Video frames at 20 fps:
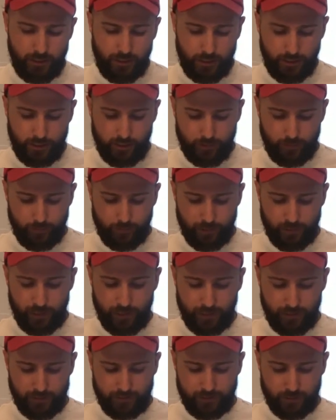But
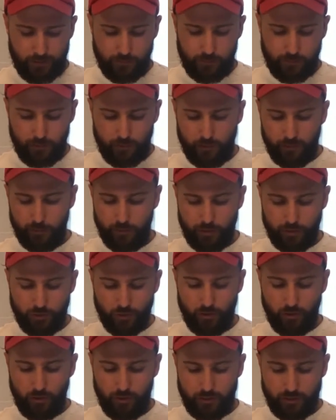like I said, we're a little bit
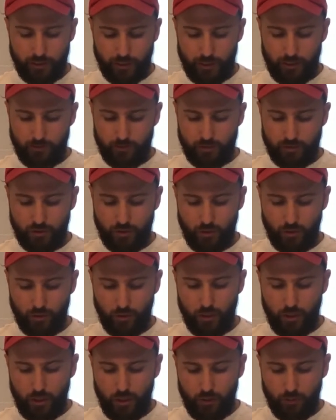short on time, so
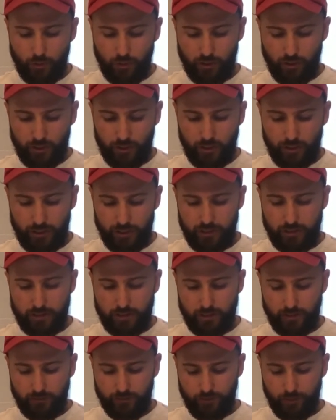we're gonna let it
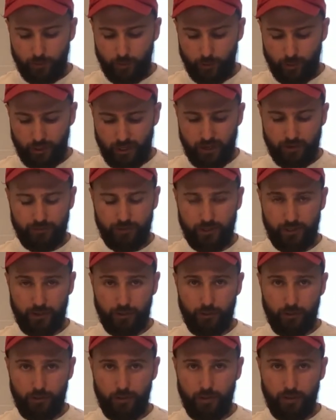sit for about half an
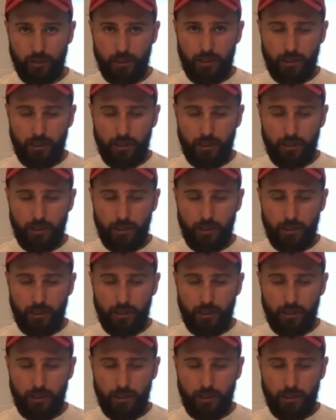hour,